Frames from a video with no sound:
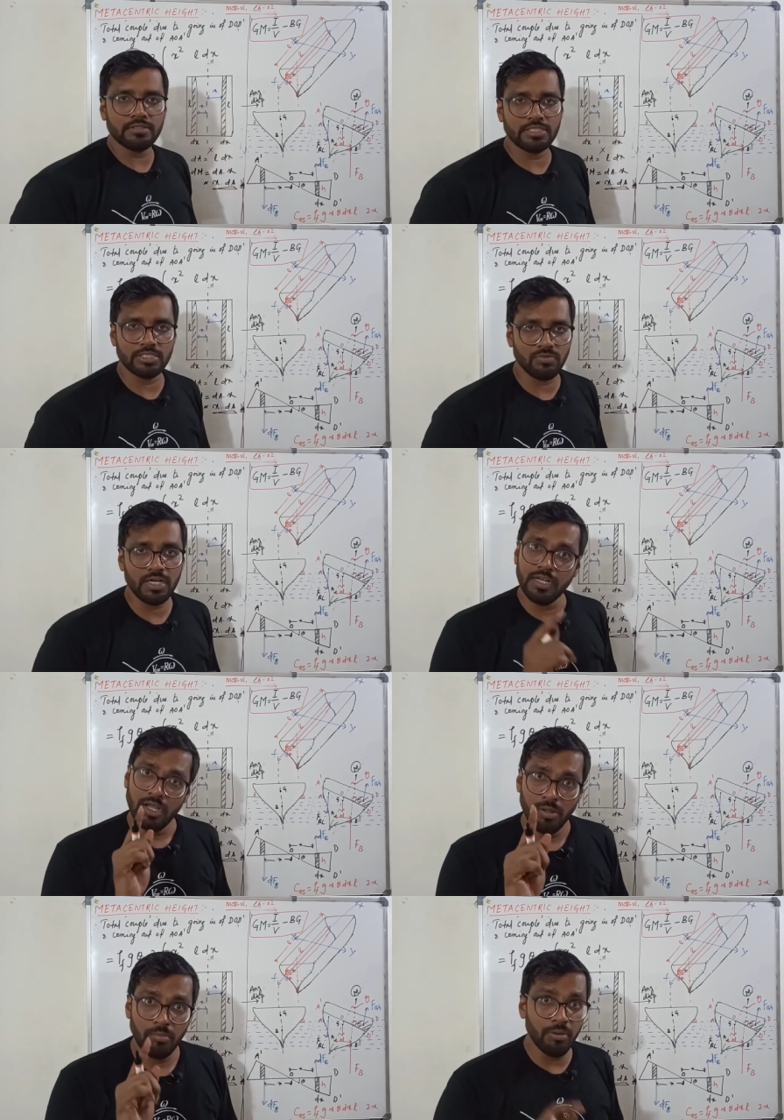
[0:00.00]
This is
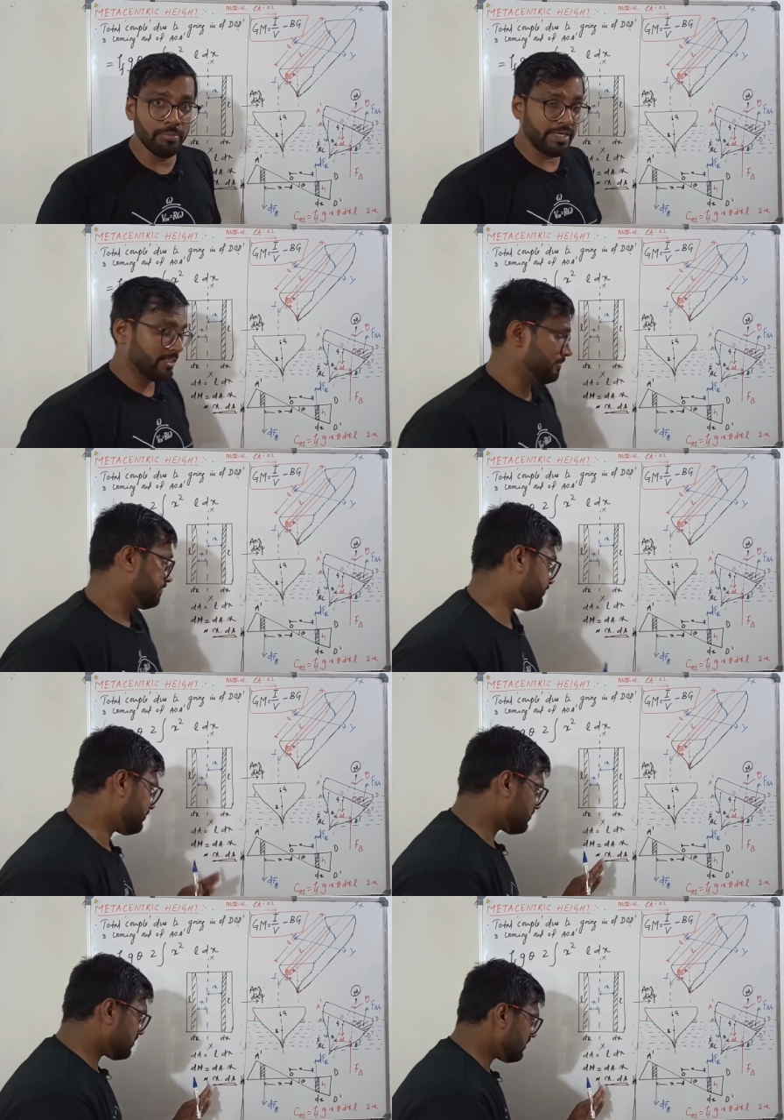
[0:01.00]
what? Moment.
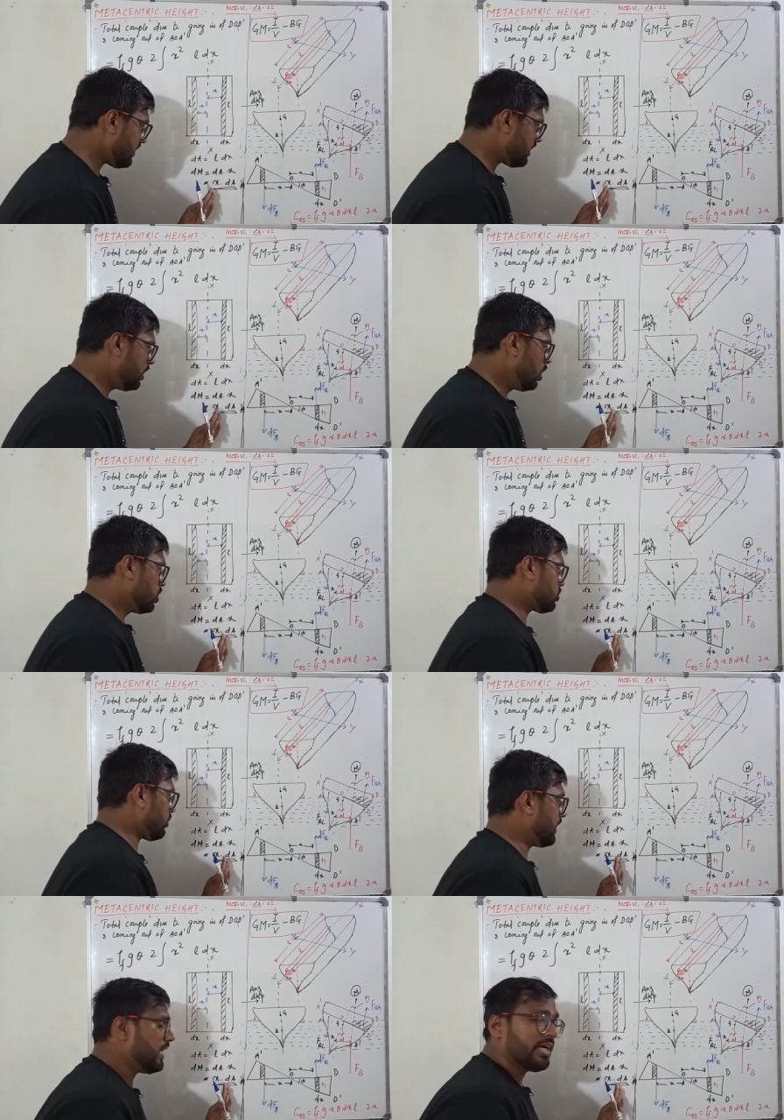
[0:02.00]
So
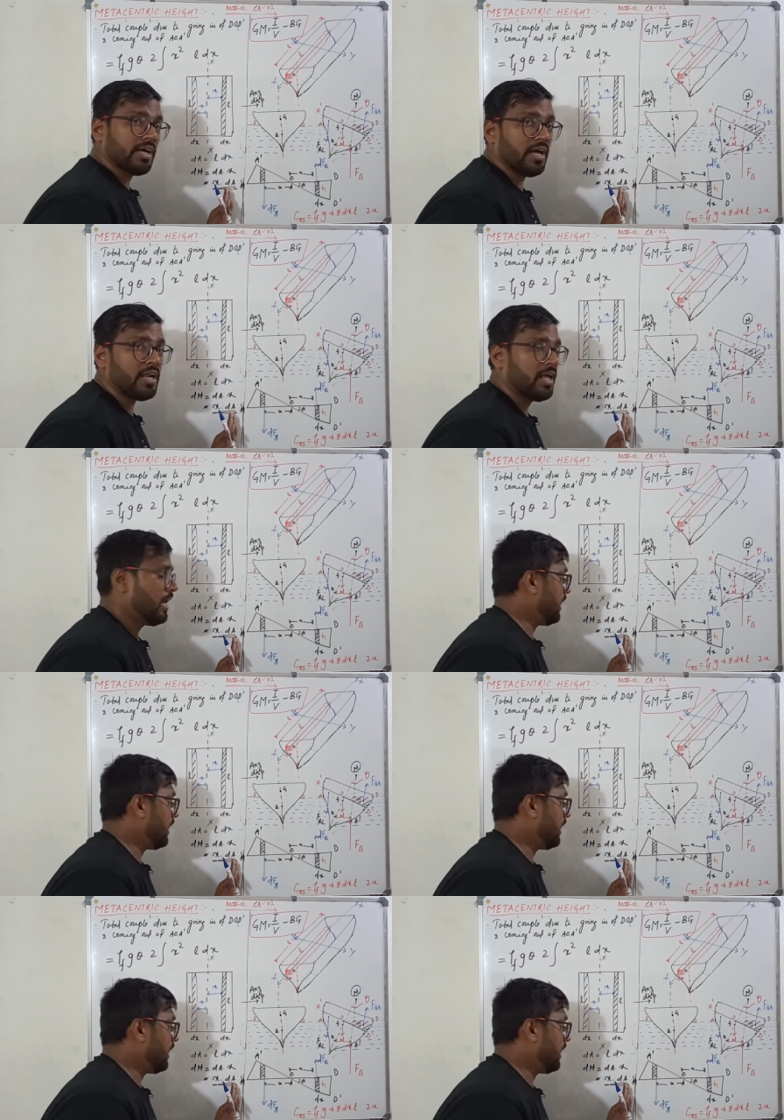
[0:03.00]
here,